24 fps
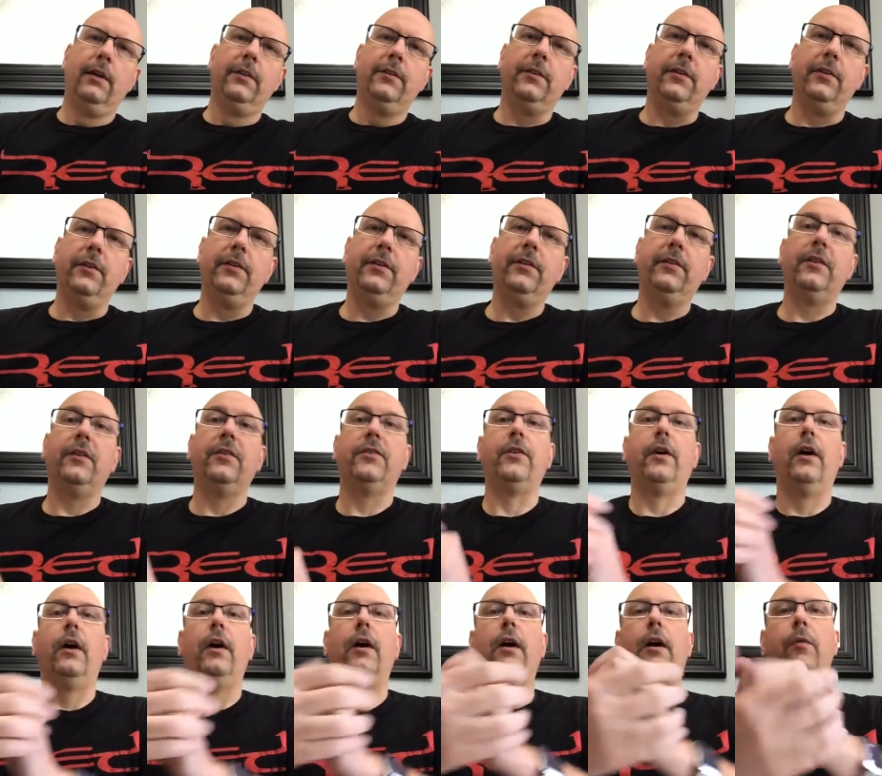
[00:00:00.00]
So this is a
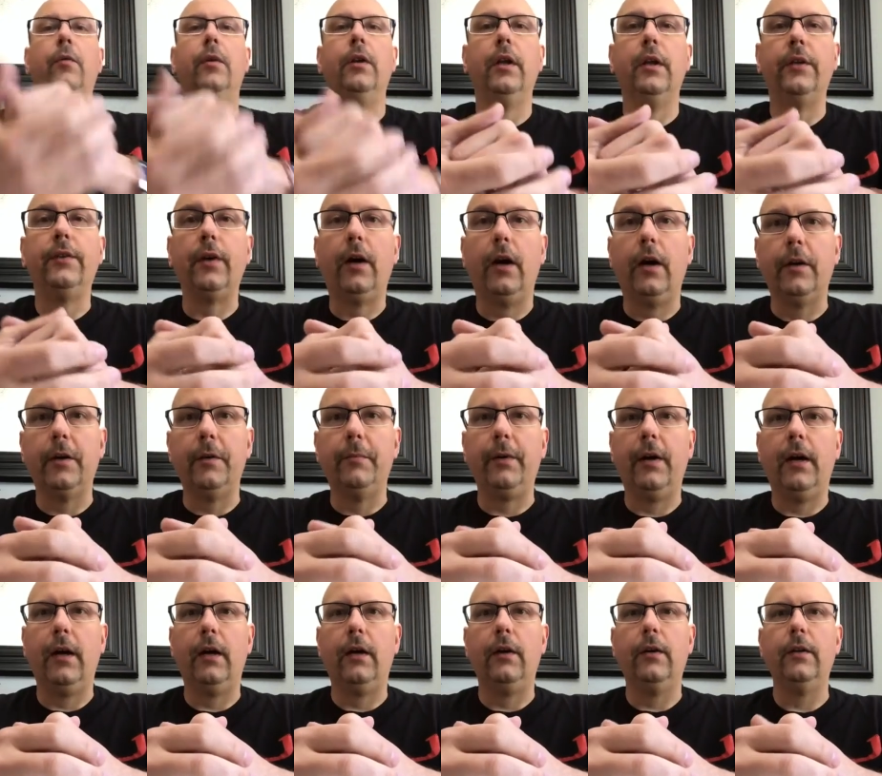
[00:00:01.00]
song I want to talk
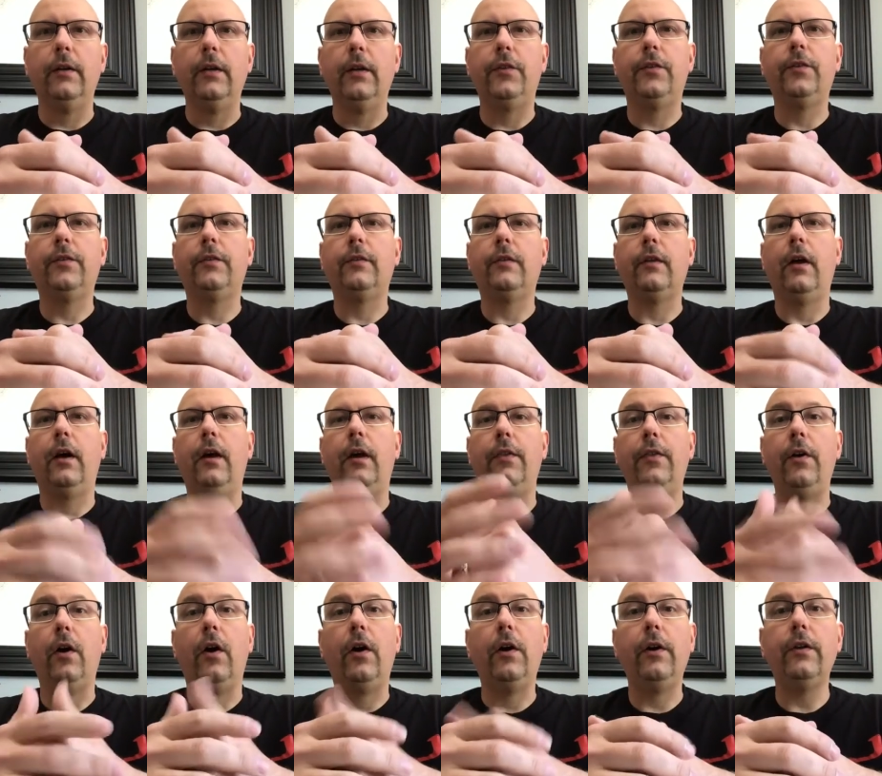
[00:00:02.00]
about. It's uh,
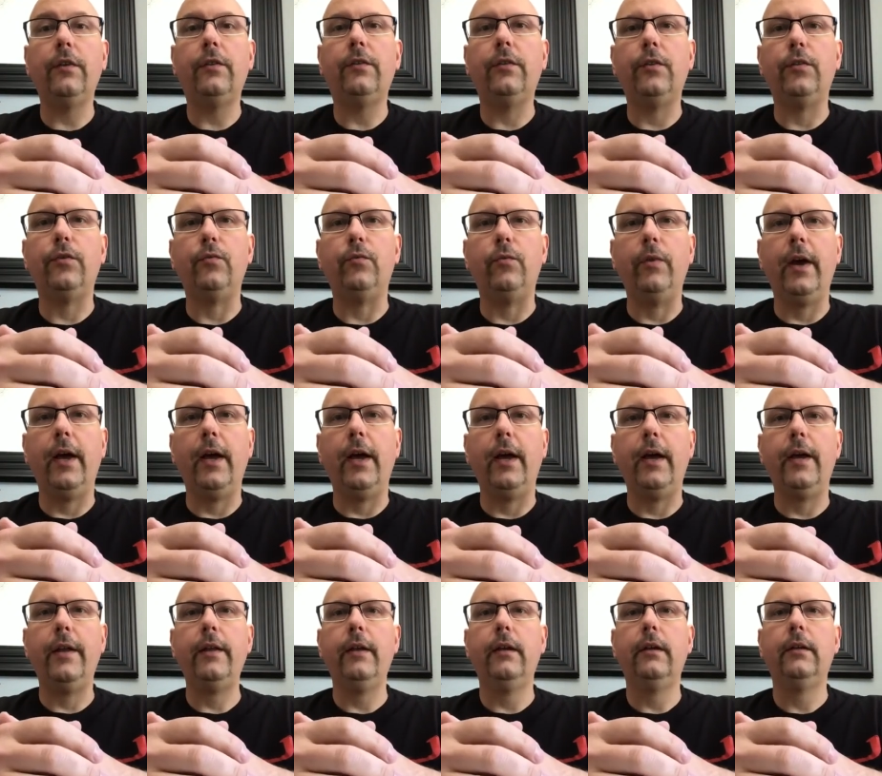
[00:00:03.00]
the artist is
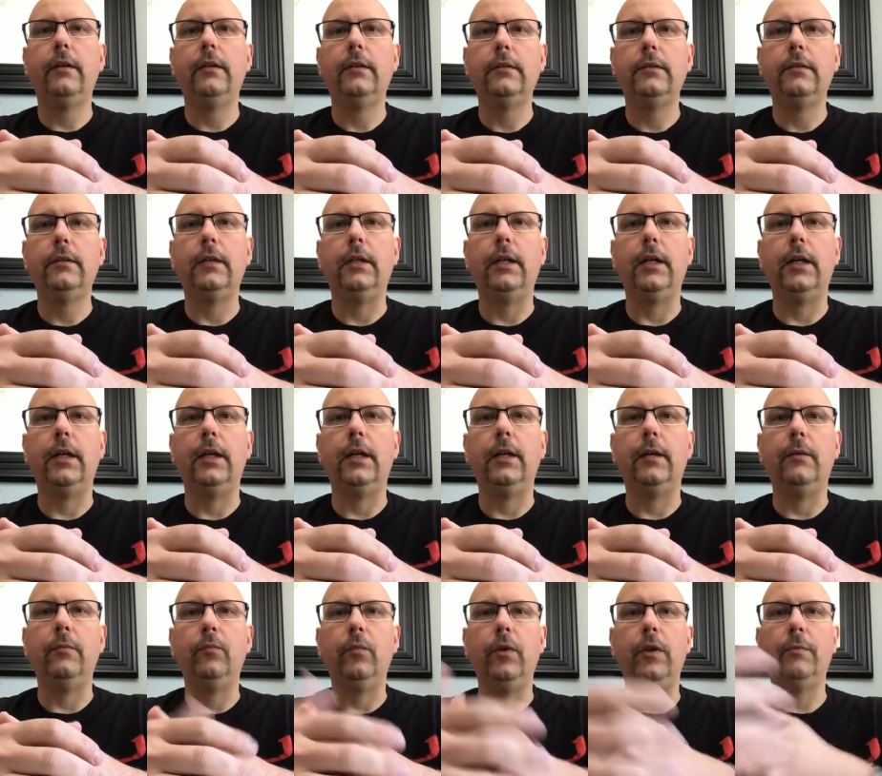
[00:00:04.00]
Red,
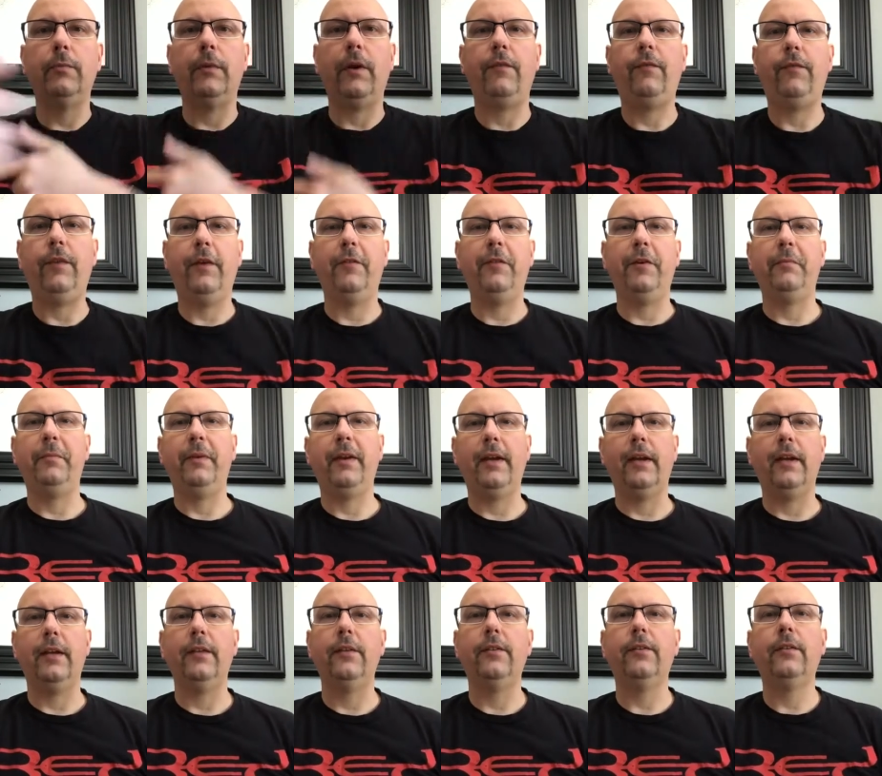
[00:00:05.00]
um, one of my favorite
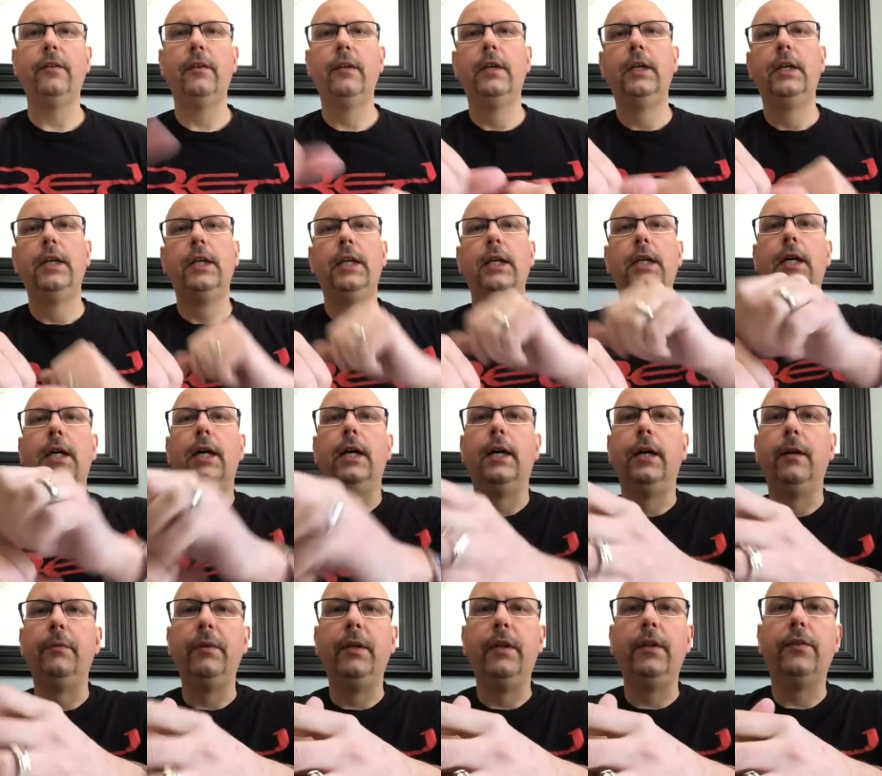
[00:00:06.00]
bands,
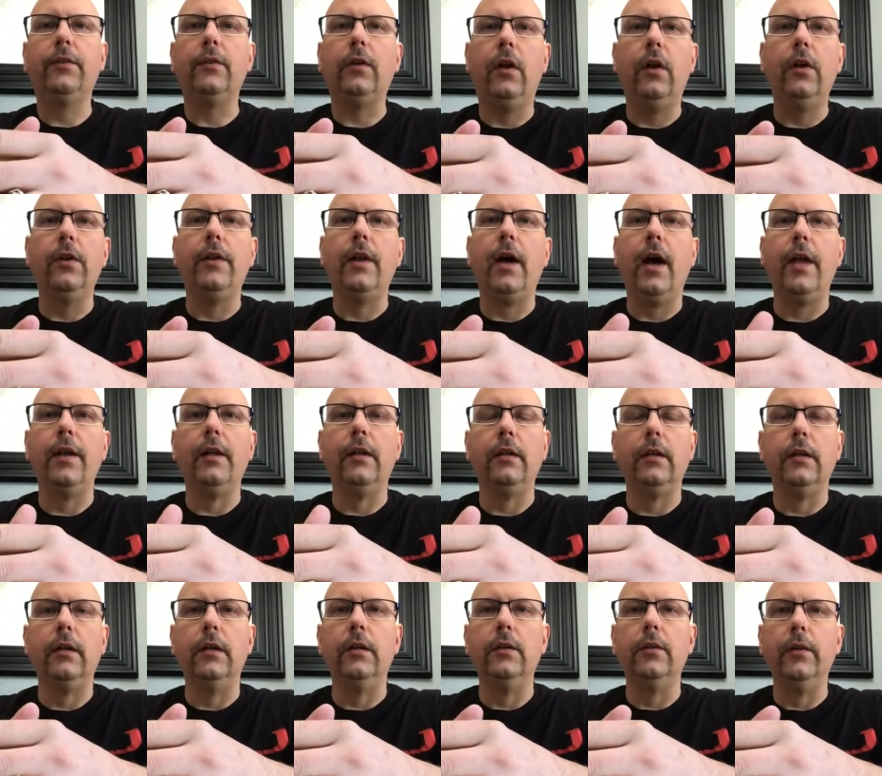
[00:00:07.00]
um, and it's called Not
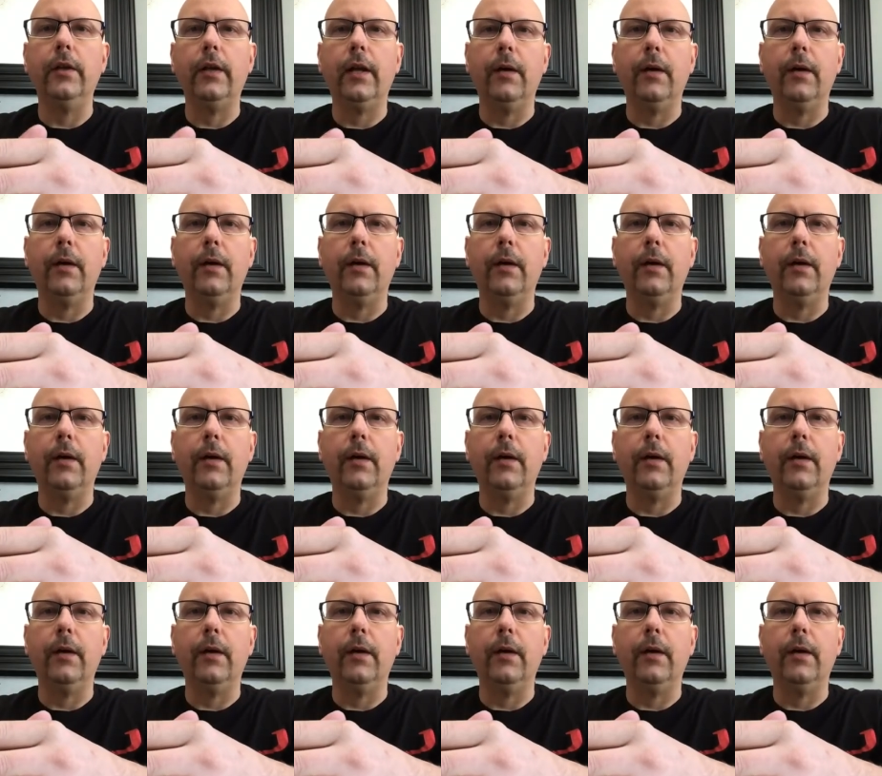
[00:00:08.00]
Alone.